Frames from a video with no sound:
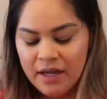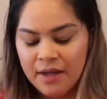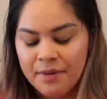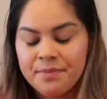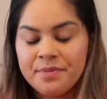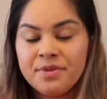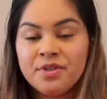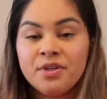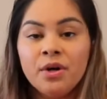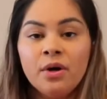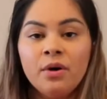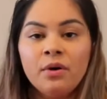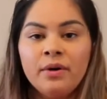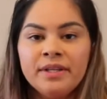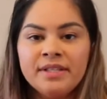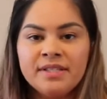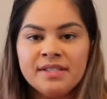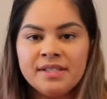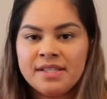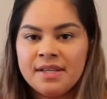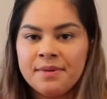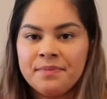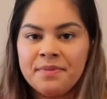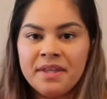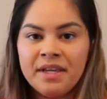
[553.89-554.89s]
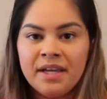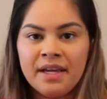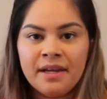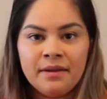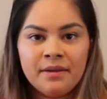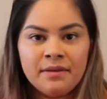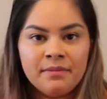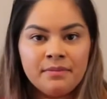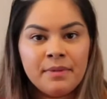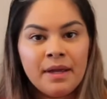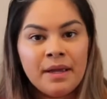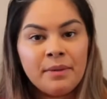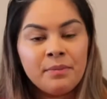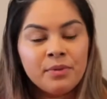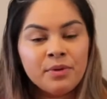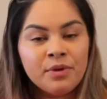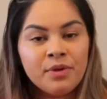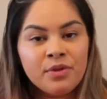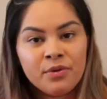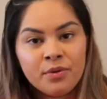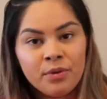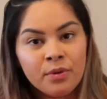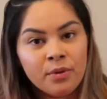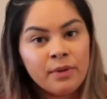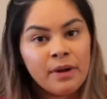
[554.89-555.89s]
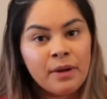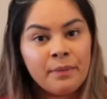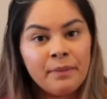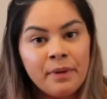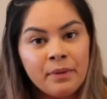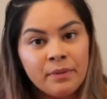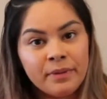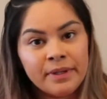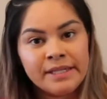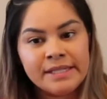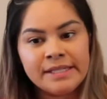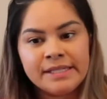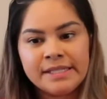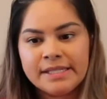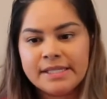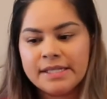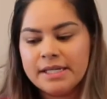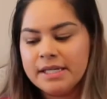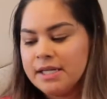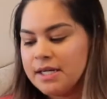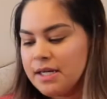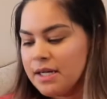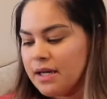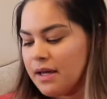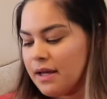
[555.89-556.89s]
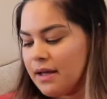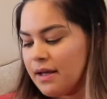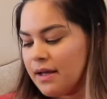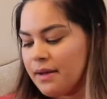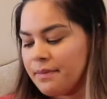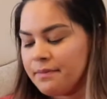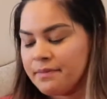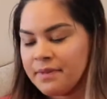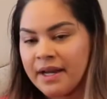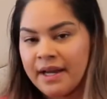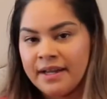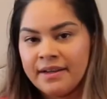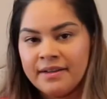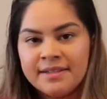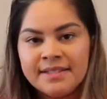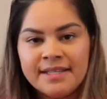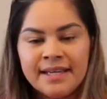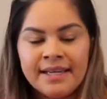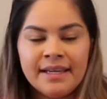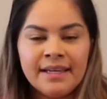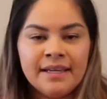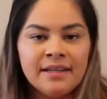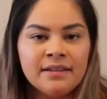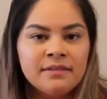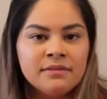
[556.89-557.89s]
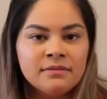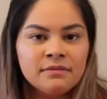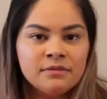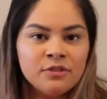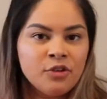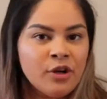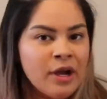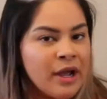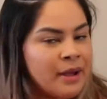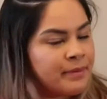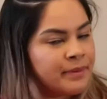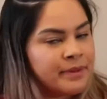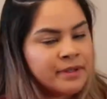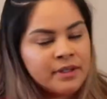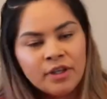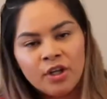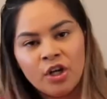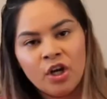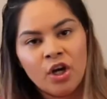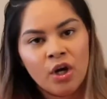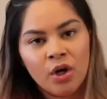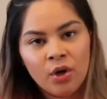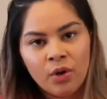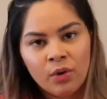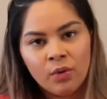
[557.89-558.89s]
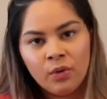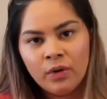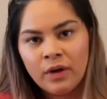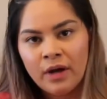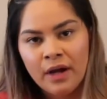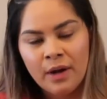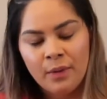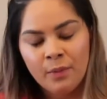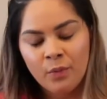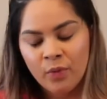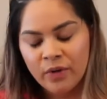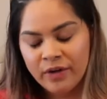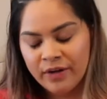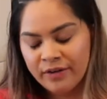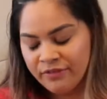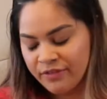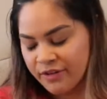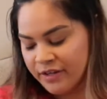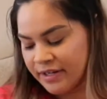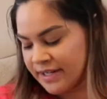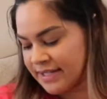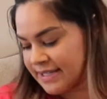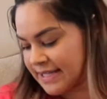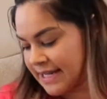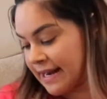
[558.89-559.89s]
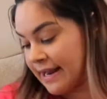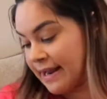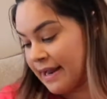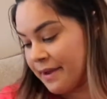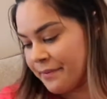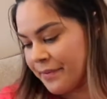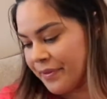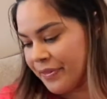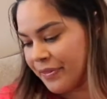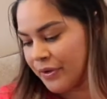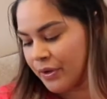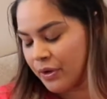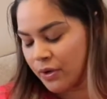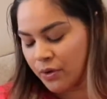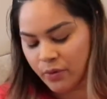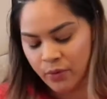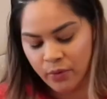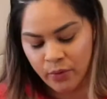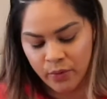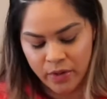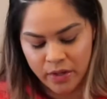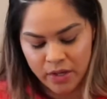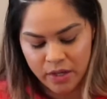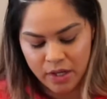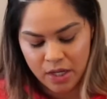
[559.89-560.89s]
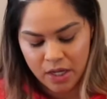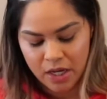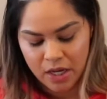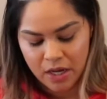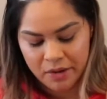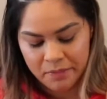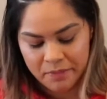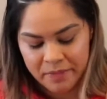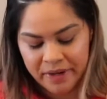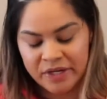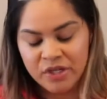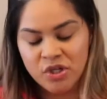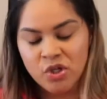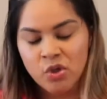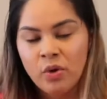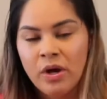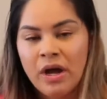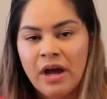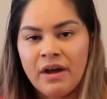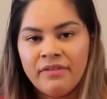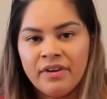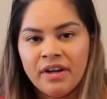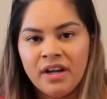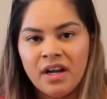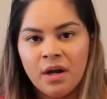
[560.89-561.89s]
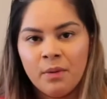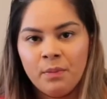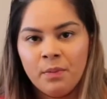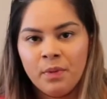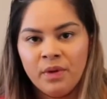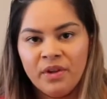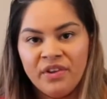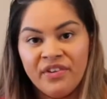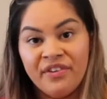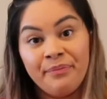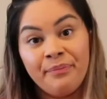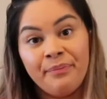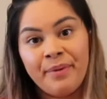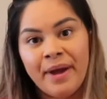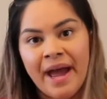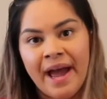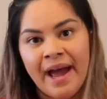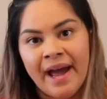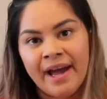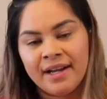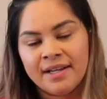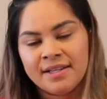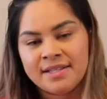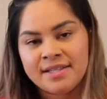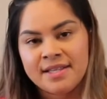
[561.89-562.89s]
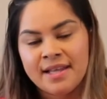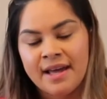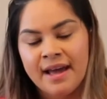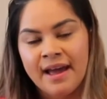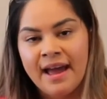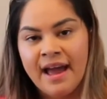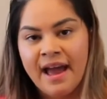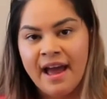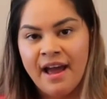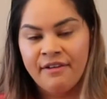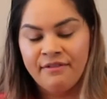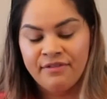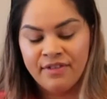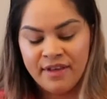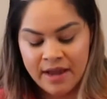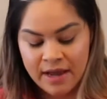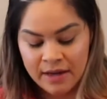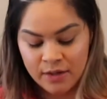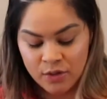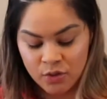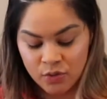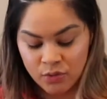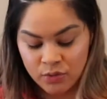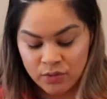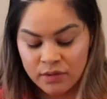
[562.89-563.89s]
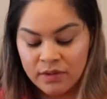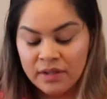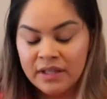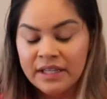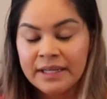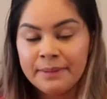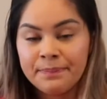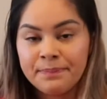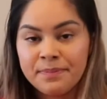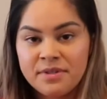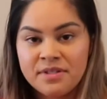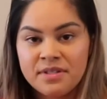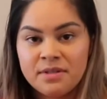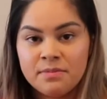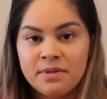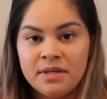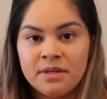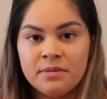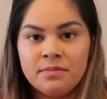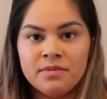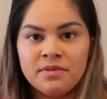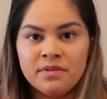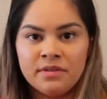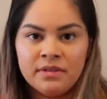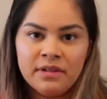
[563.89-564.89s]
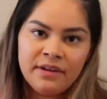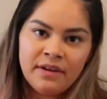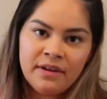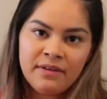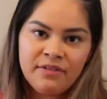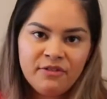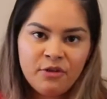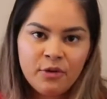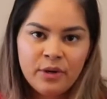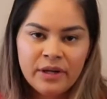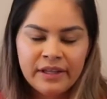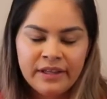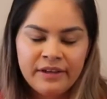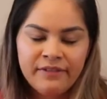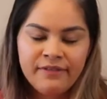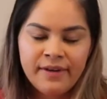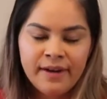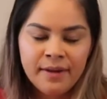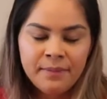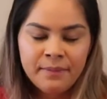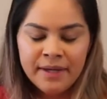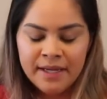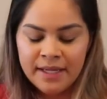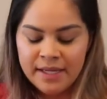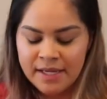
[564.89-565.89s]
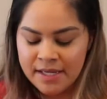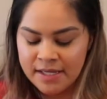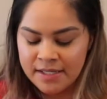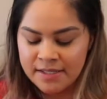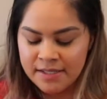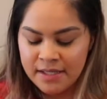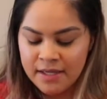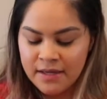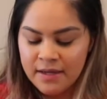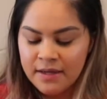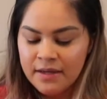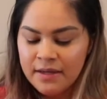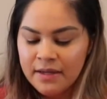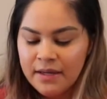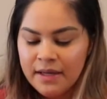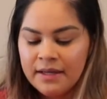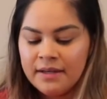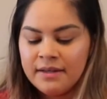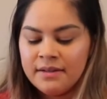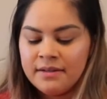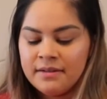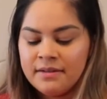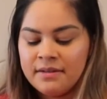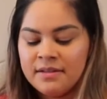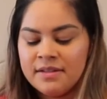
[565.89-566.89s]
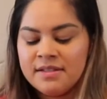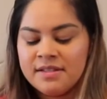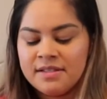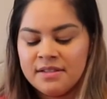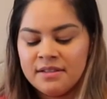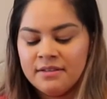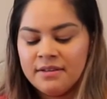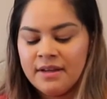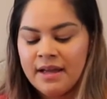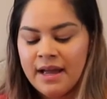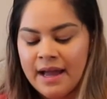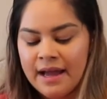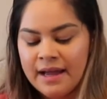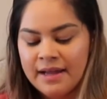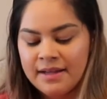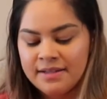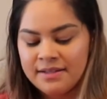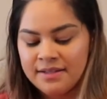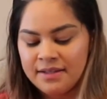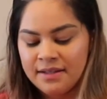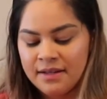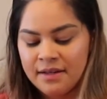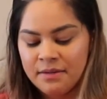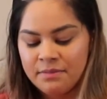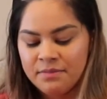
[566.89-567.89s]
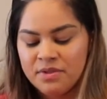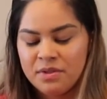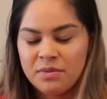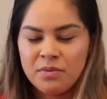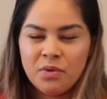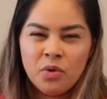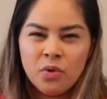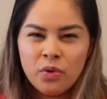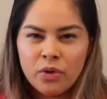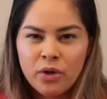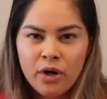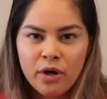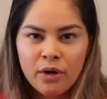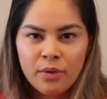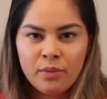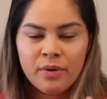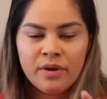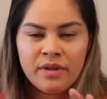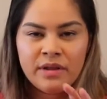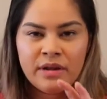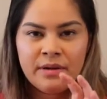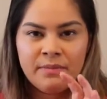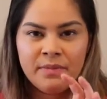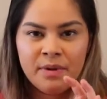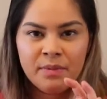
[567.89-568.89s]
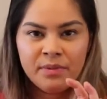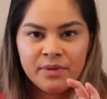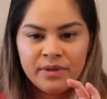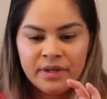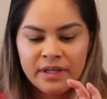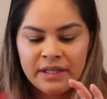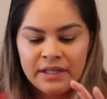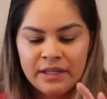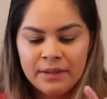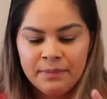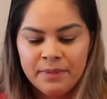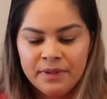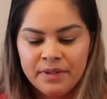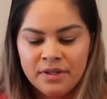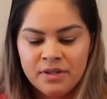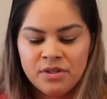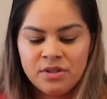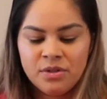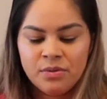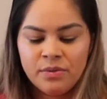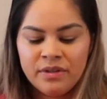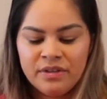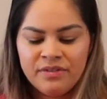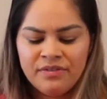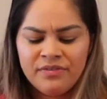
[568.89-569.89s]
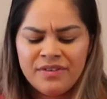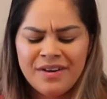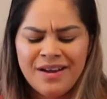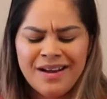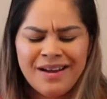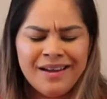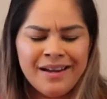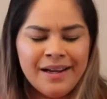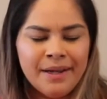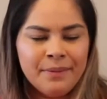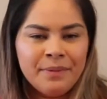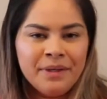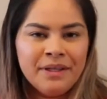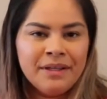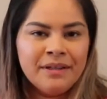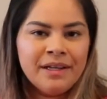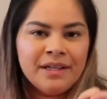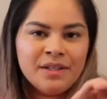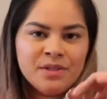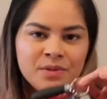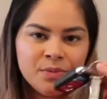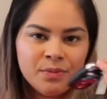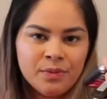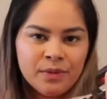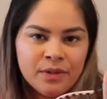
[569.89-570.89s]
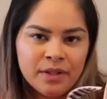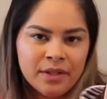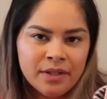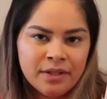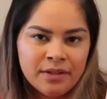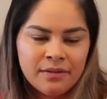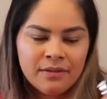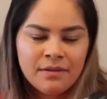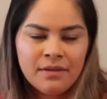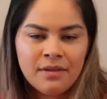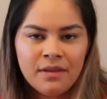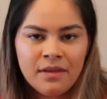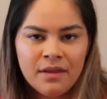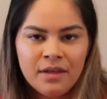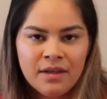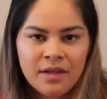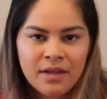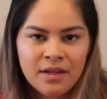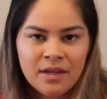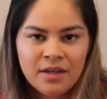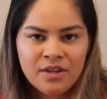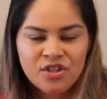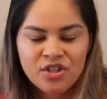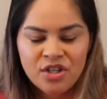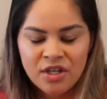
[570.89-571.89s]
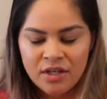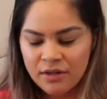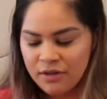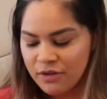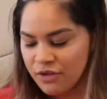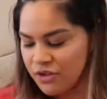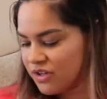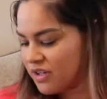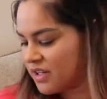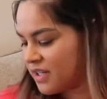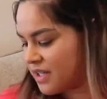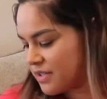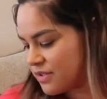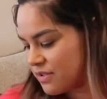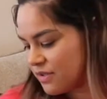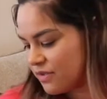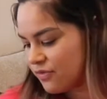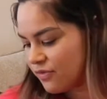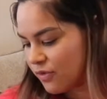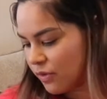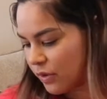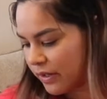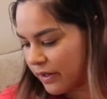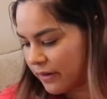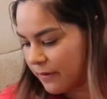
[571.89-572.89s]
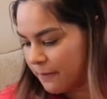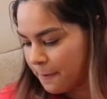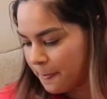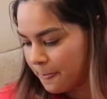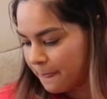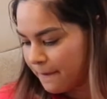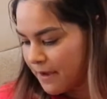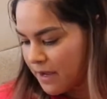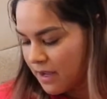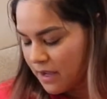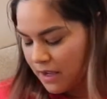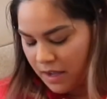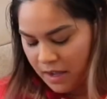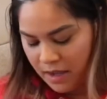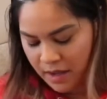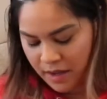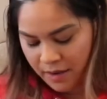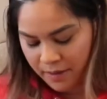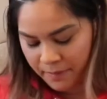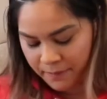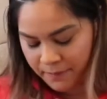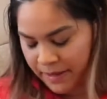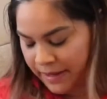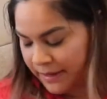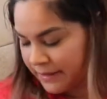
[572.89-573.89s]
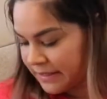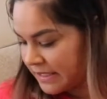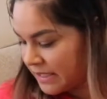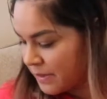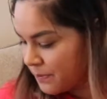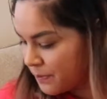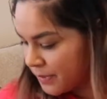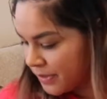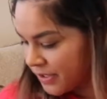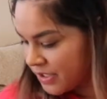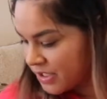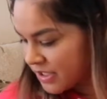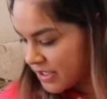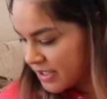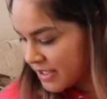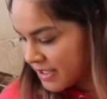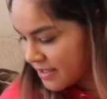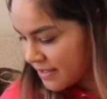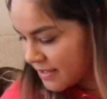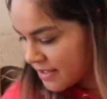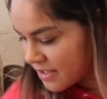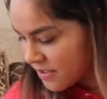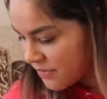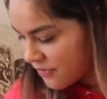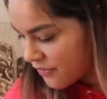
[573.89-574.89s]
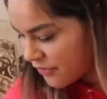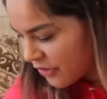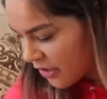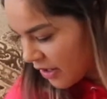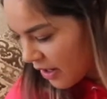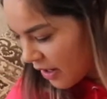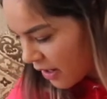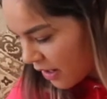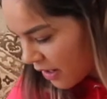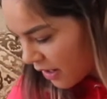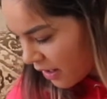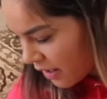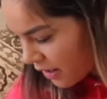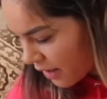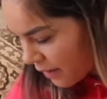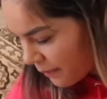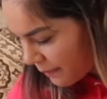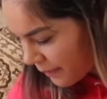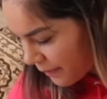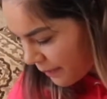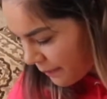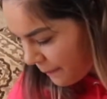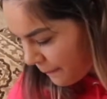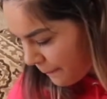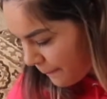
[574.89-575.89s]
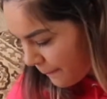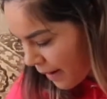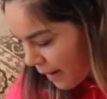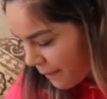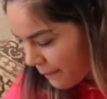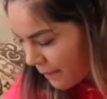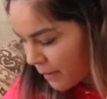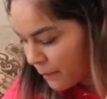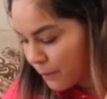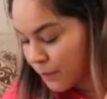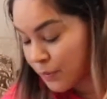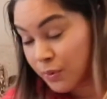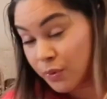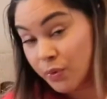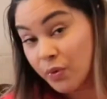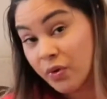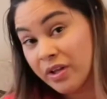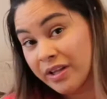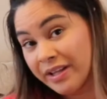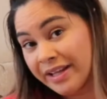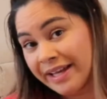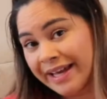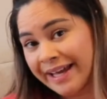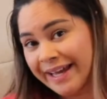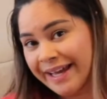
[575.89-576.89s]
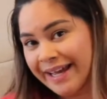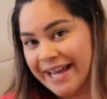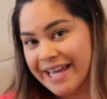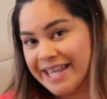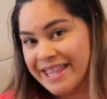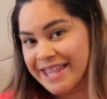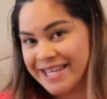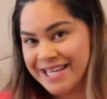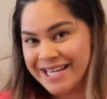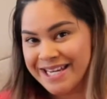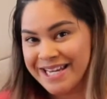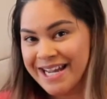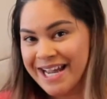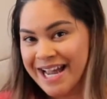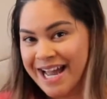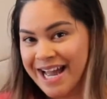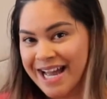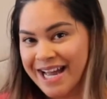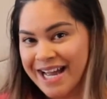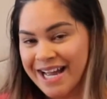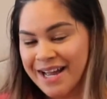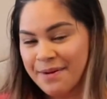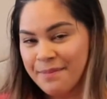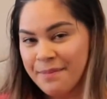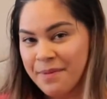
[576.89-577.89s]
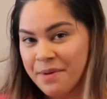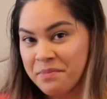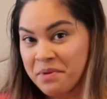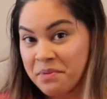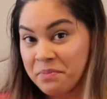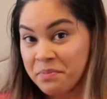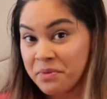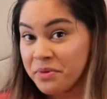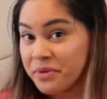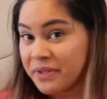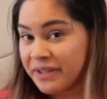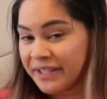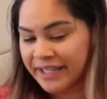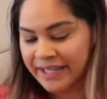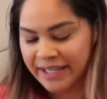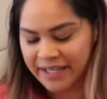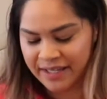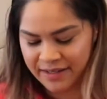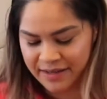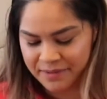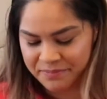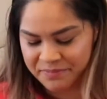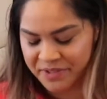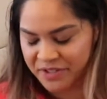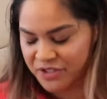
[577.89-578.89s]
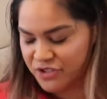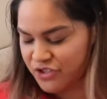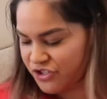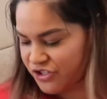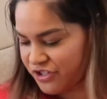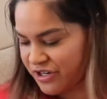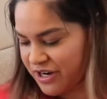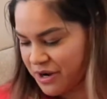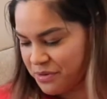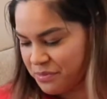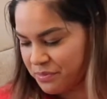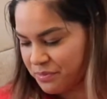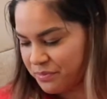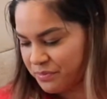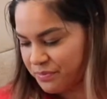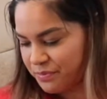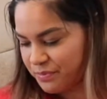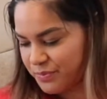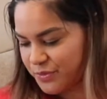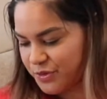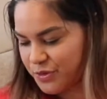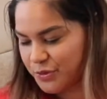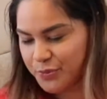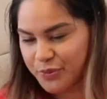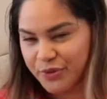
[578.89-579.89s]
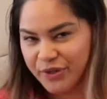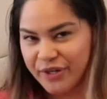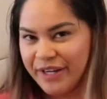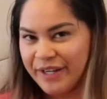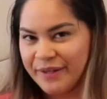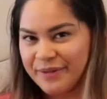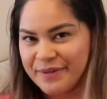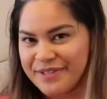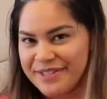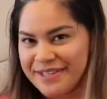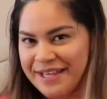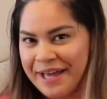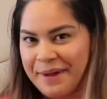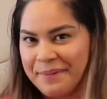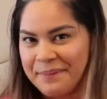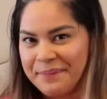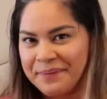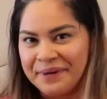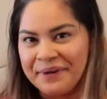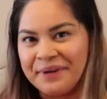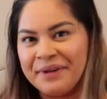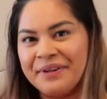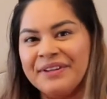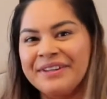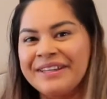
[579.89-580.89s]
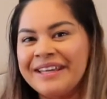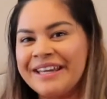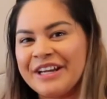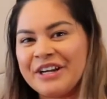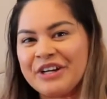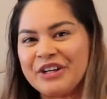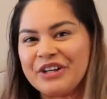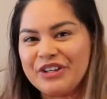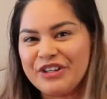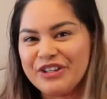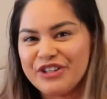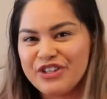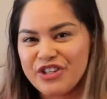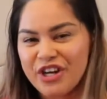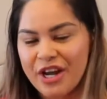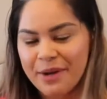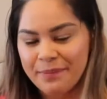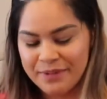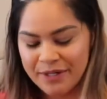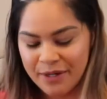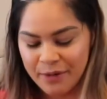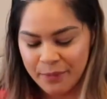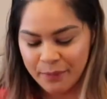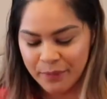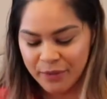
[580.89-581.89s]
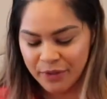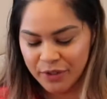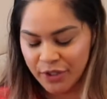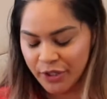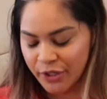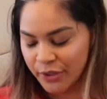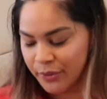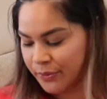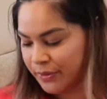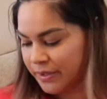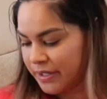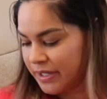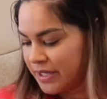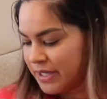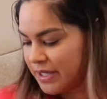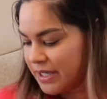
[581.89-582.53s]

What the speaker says: So it's something I'm able to throw around my wrist, kind of take and grab it and go whenever it is that I am on the go. I do have a couple of bags that have the actual clips to be able to like quickly find my keys, and this still has some gold hardware that I'm able to clip into, and if not, I mean, that's what the keychain on your keys are for. I did purchase this from Mama Boucle, I think Mama Boucle, I'm not sure how to pronounce that, but I'll link her shop down below.